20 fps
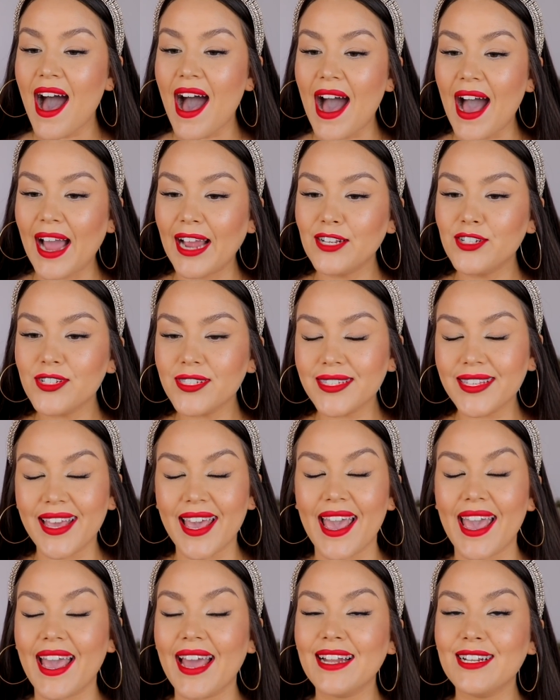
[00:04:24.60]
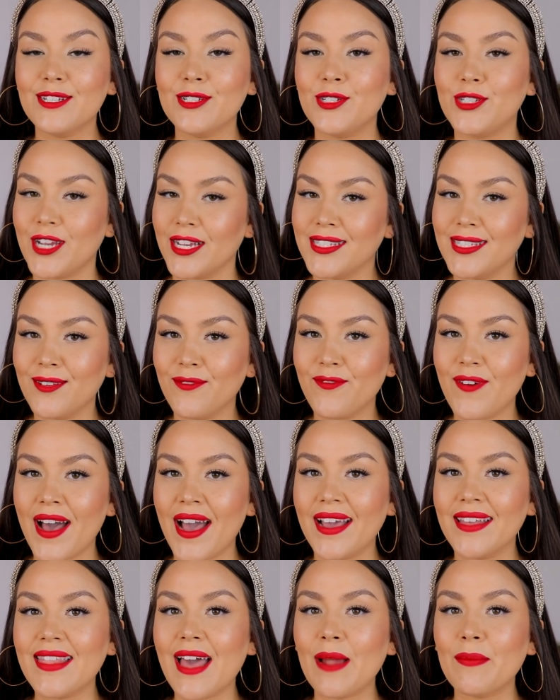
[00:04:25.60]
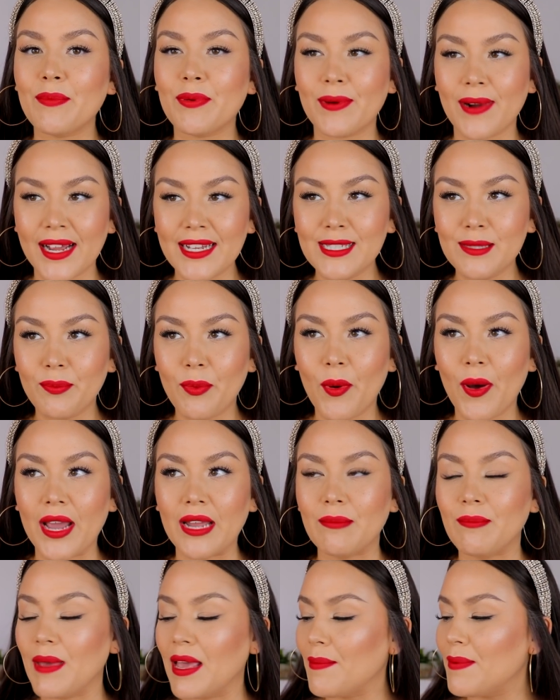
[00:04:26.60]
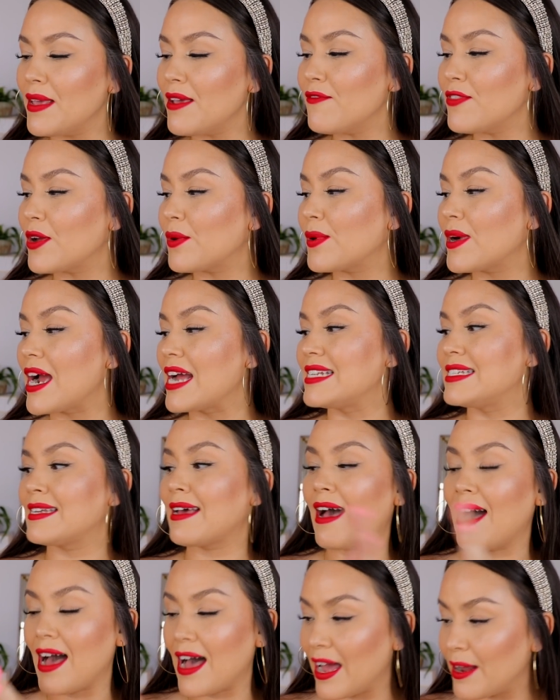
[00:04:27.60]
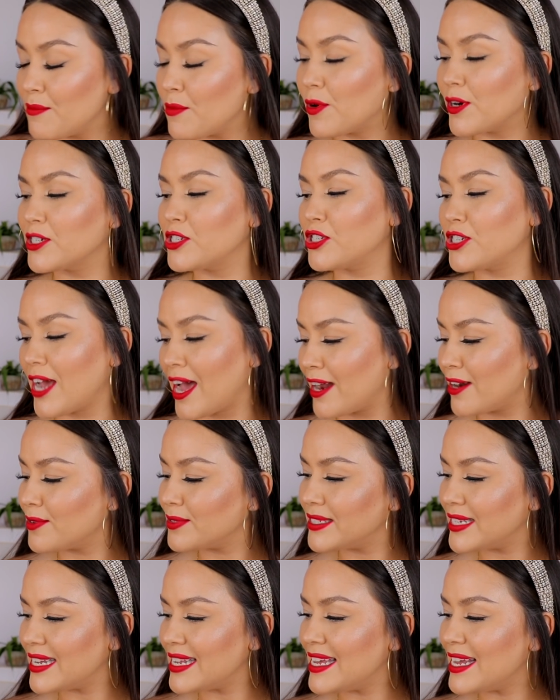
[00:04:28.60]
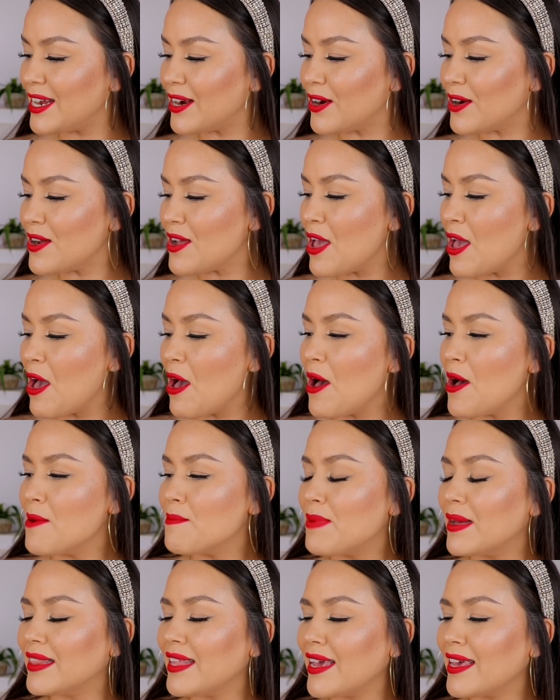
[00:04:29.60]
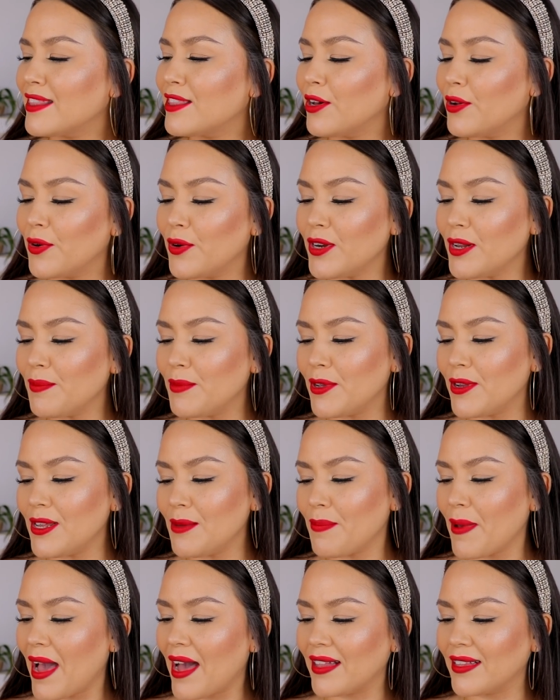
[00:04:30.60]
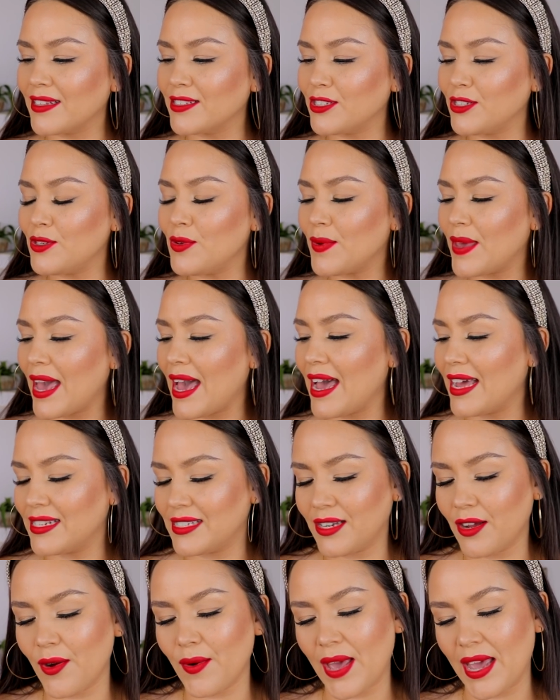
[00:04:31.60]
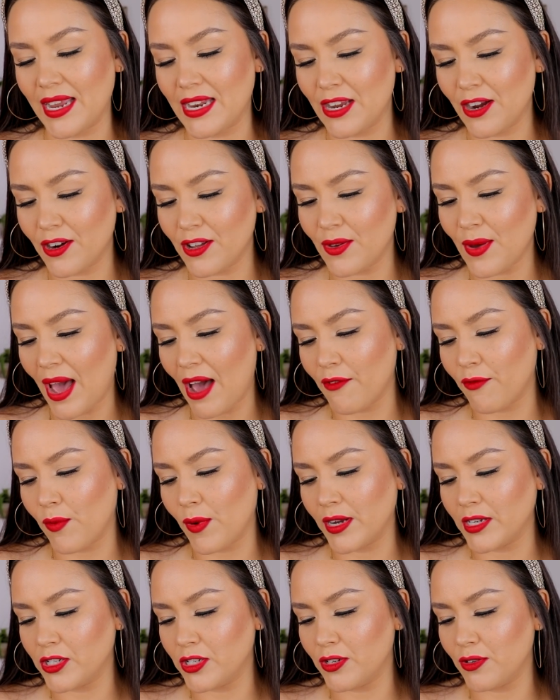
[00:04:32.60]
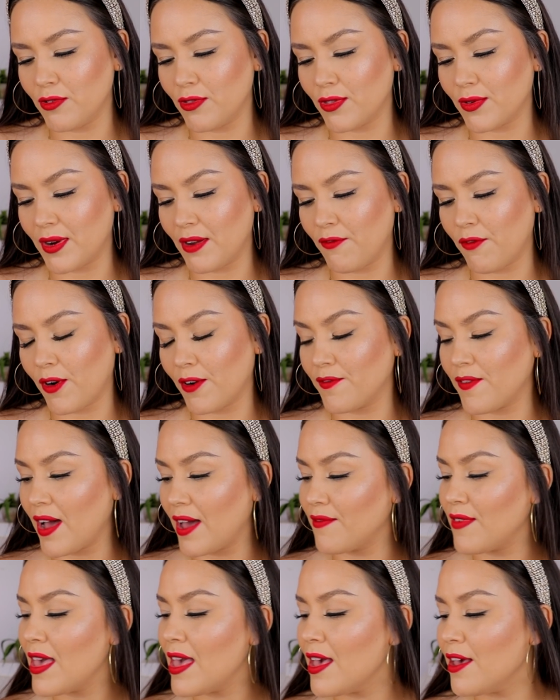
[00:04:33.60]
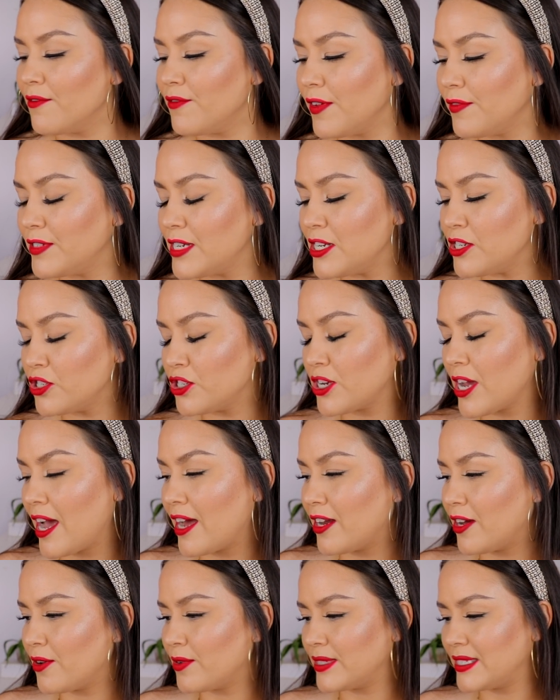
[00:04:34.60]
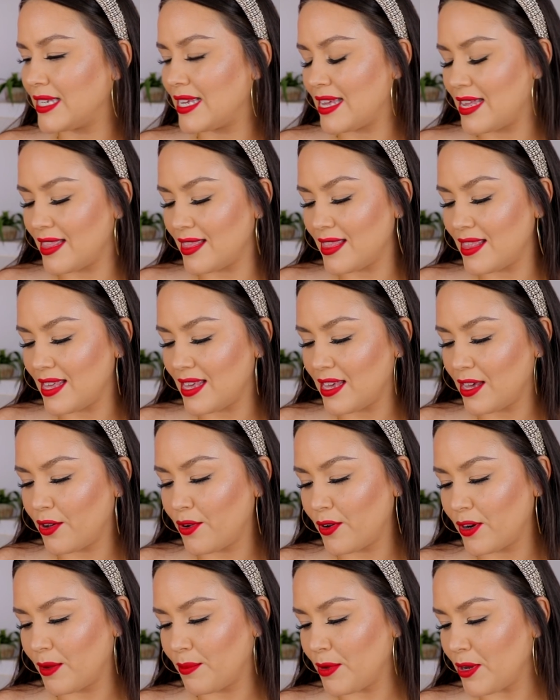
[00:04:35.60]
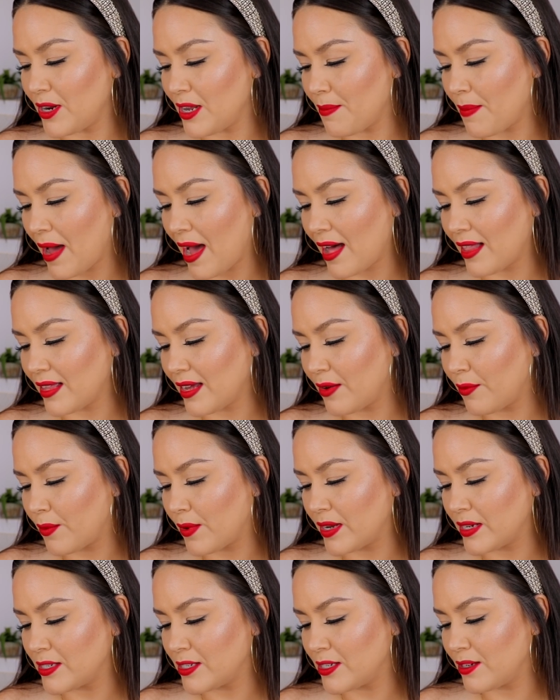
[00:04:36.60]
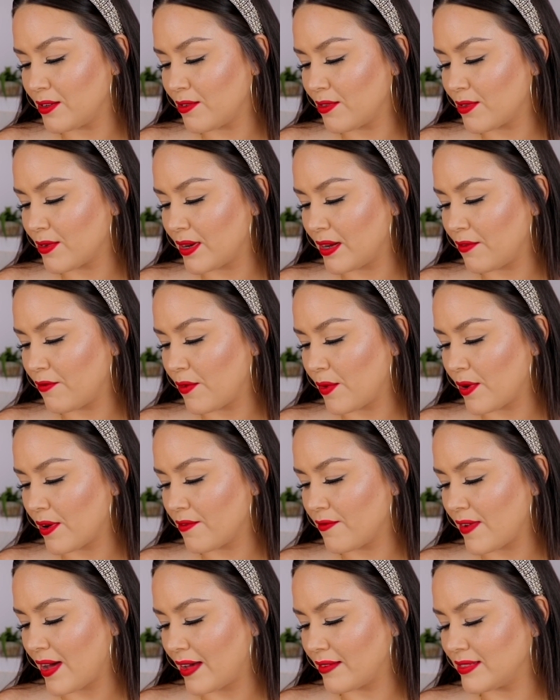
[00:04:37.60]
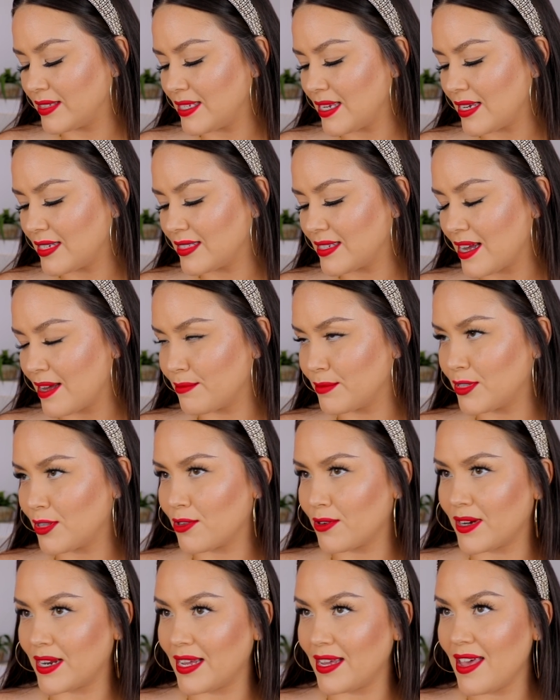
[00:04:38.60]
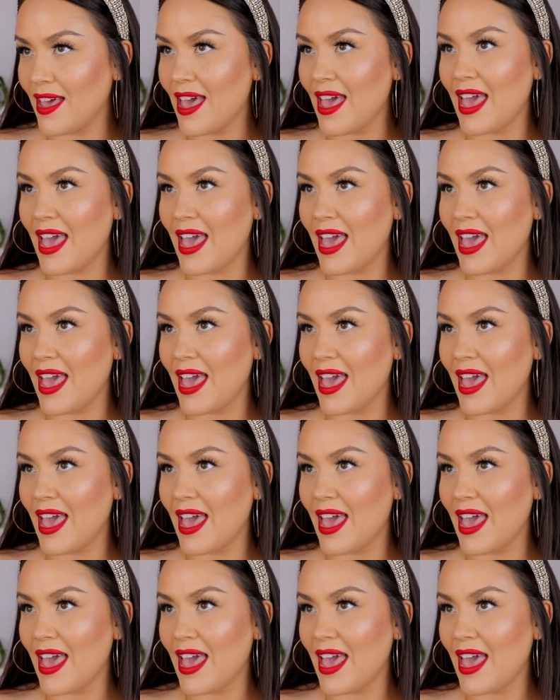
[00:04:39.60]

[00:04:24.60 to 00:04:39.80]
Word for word: I just can't justify that price point. Maybe if there were a ton more shadows in here, but like the Huda Beauty palettes, you get, okay, and here you have one, two, three, four, five, 15 shadows in the Huda Beauty palette, one, two, three, four, five, six times three,